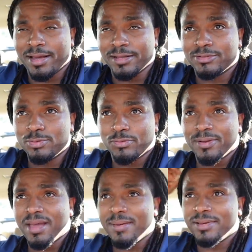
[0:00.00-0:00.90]
like two, three
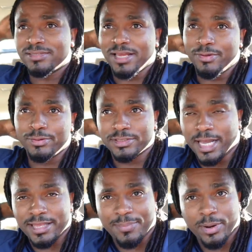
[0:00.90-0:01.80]
babies, and you just
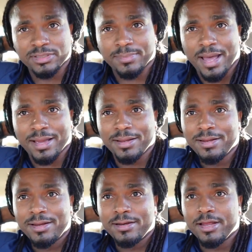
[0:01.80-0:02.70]
take that person back.
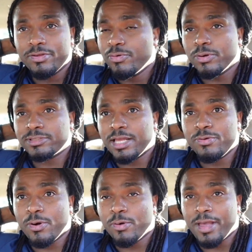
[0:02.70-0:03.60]
Then you are saying
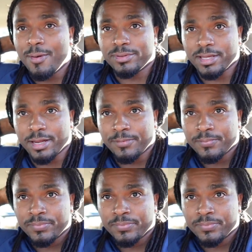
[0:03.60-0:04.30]
you are okay with that.